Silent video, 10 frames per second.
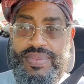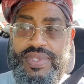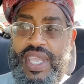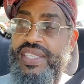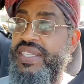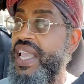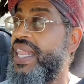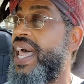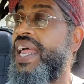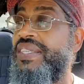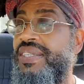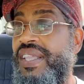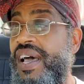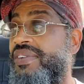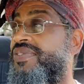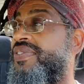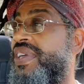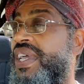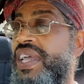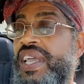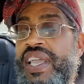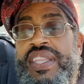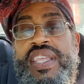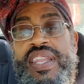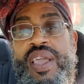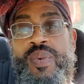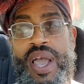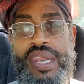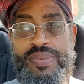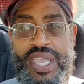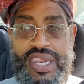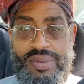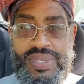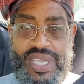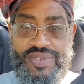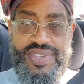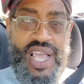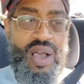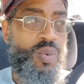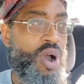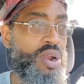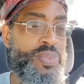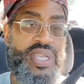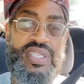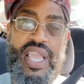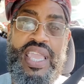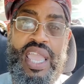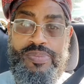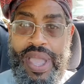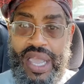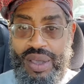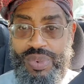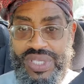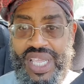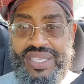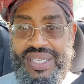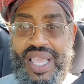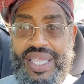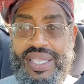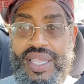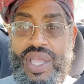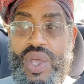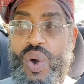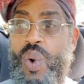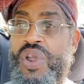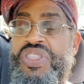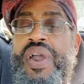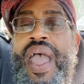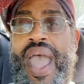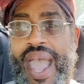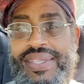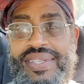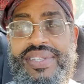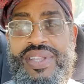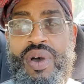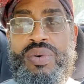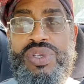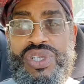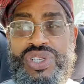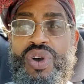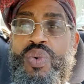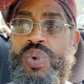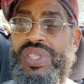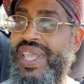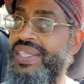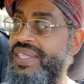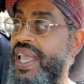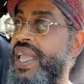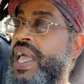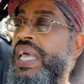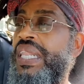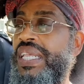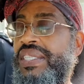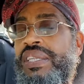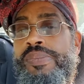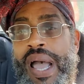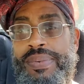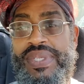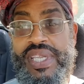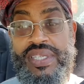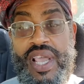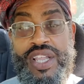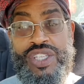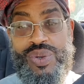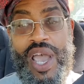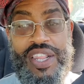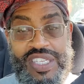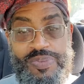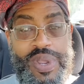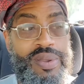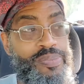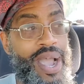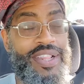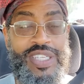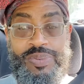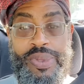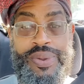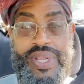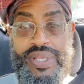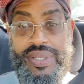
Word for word: They say a lot of stuff and then they wind up getting themselves in hot water because they can't back up what they say or their actions don't show what they say. Listen, the Bible says, try the spirit by the spirit.